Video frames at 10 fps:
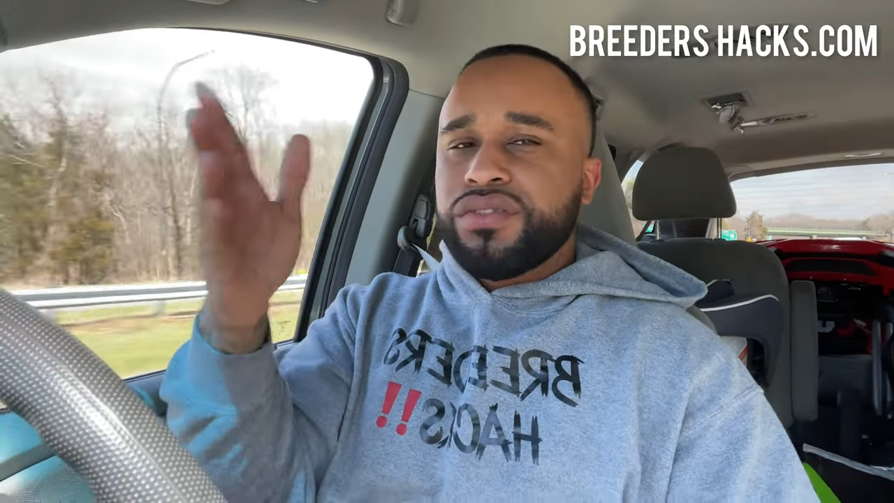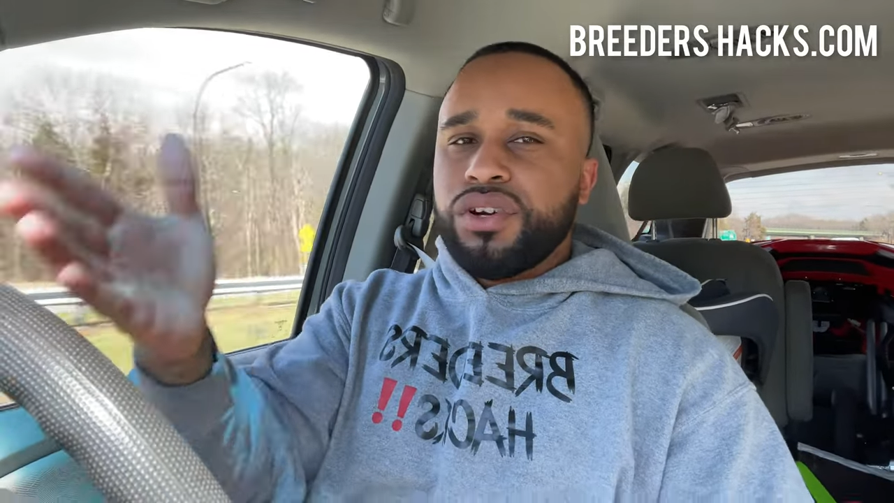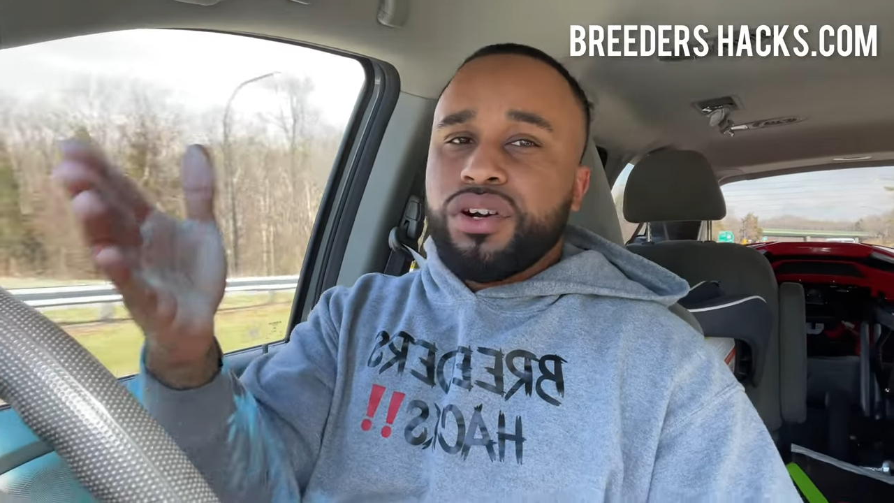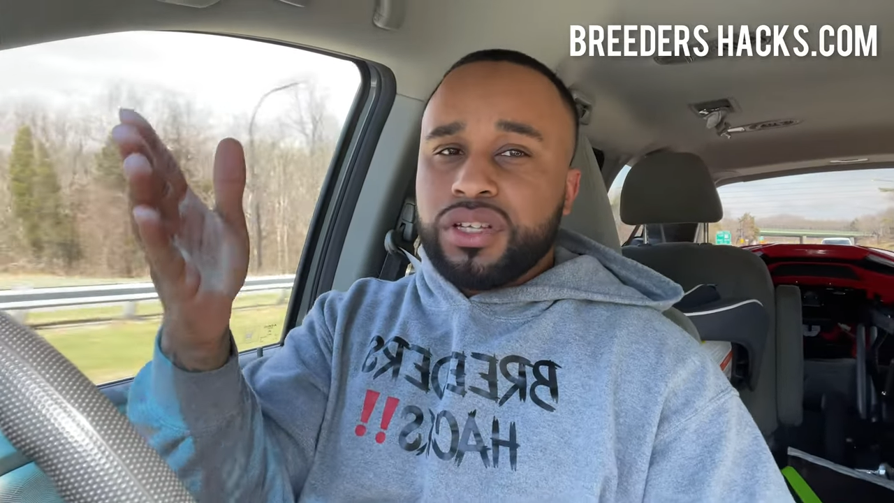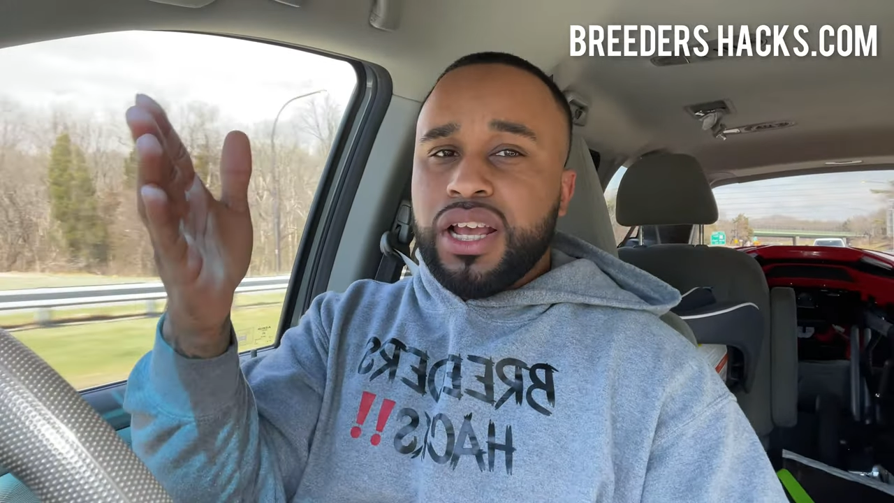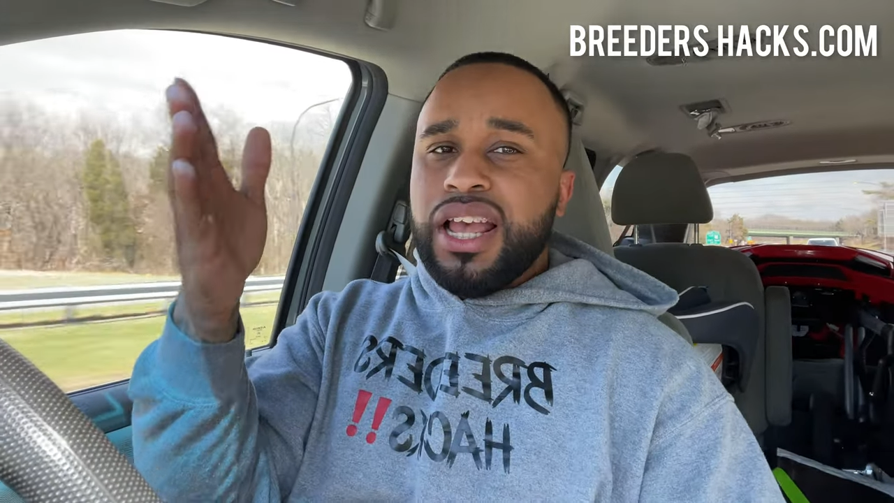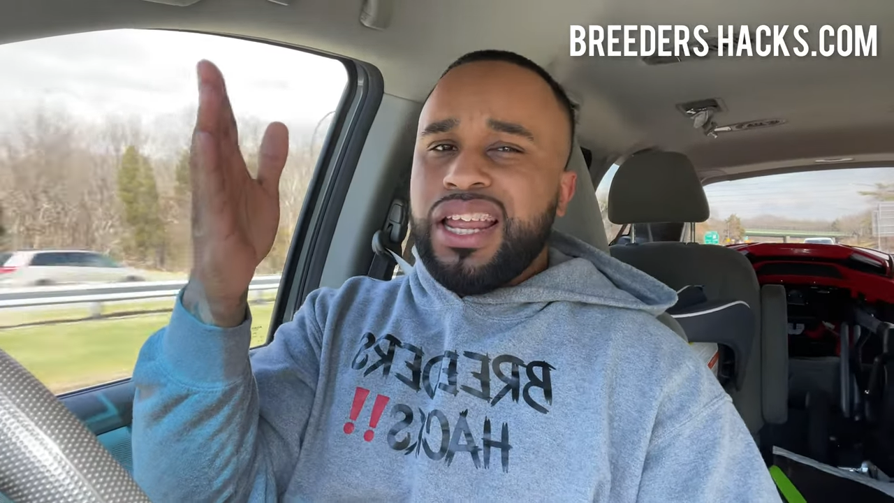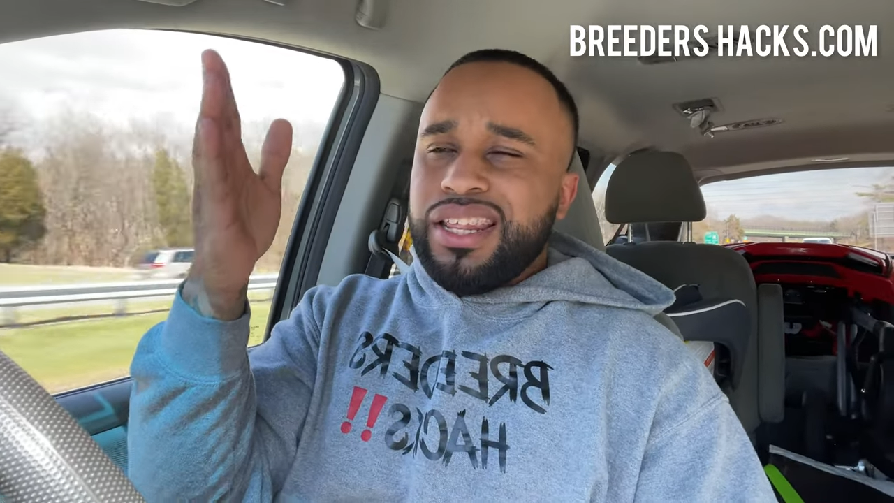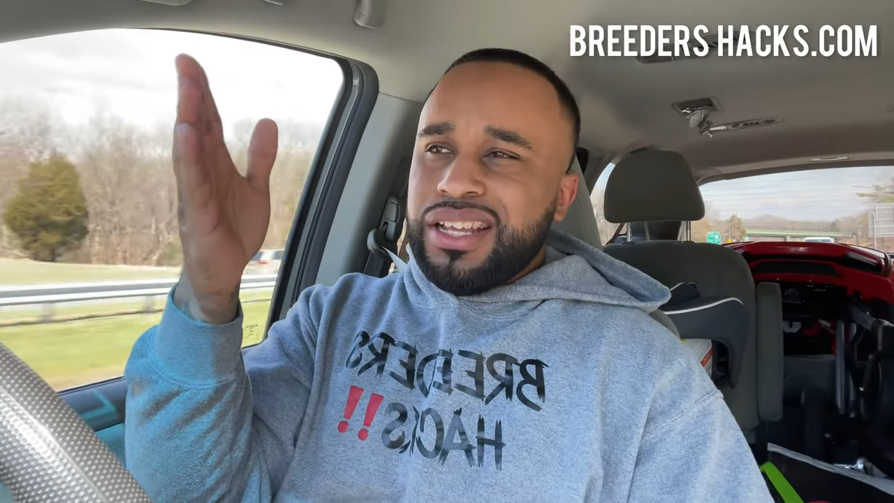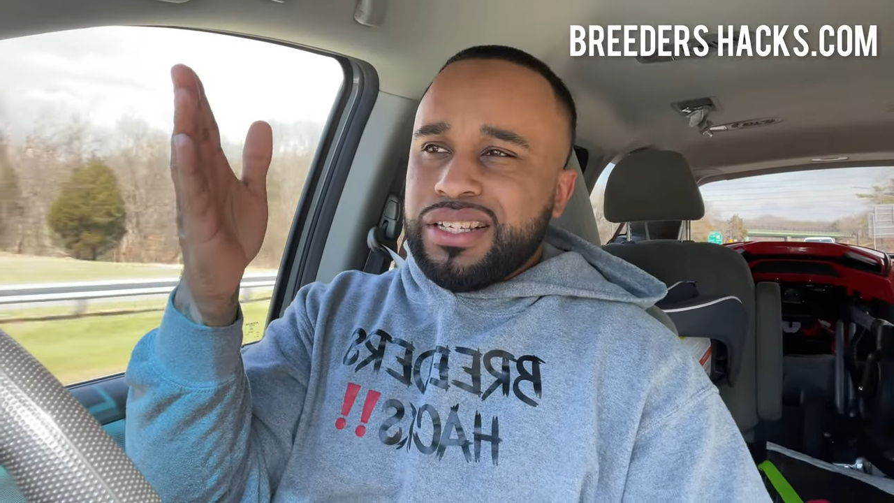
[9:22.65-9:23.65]
dog
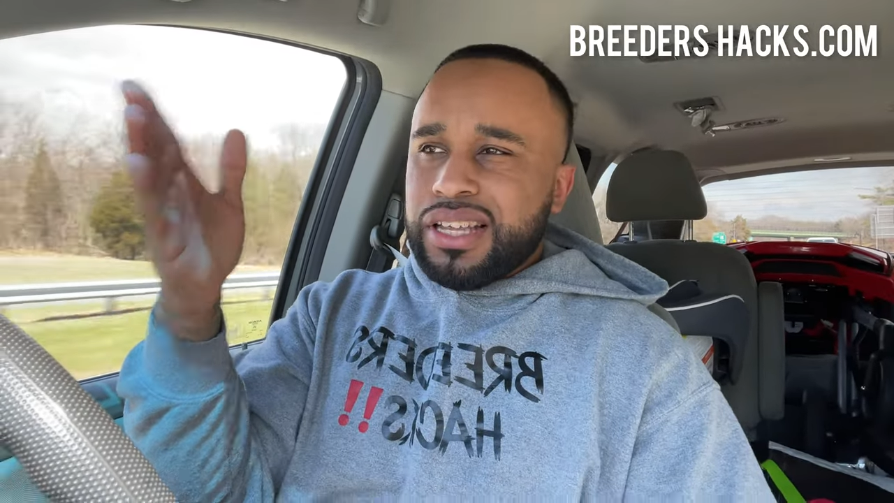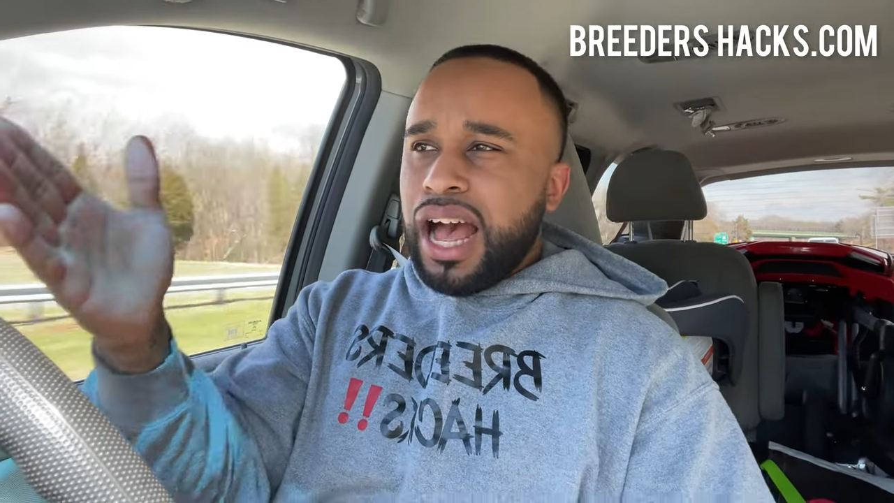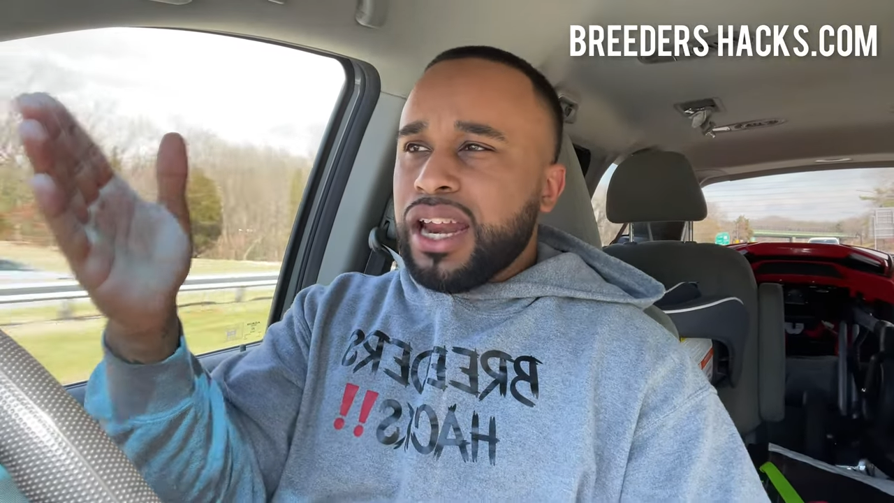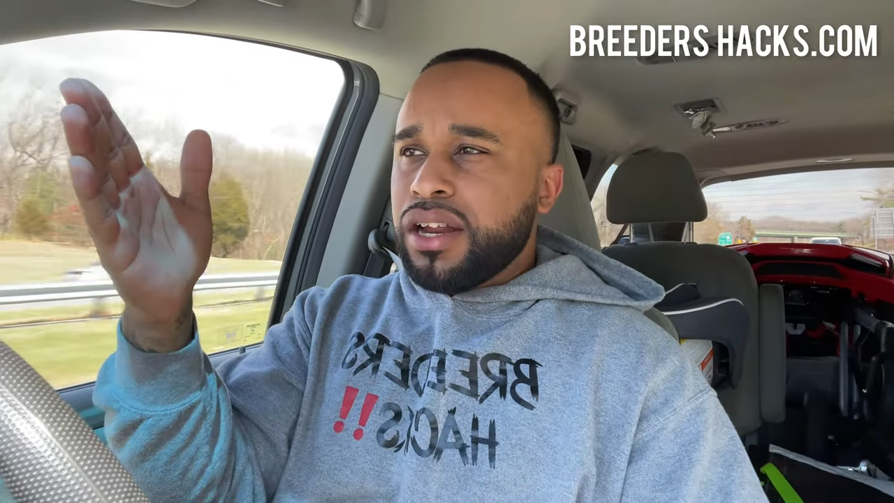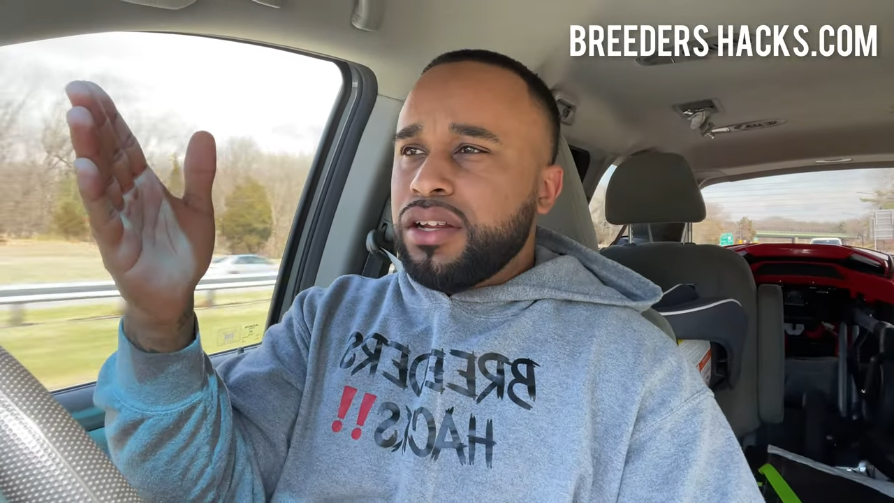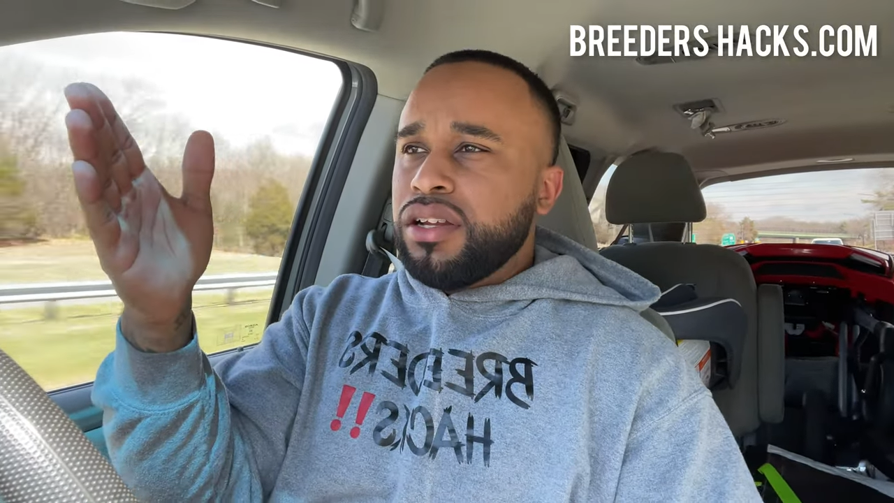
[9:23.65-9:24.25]
and the exotic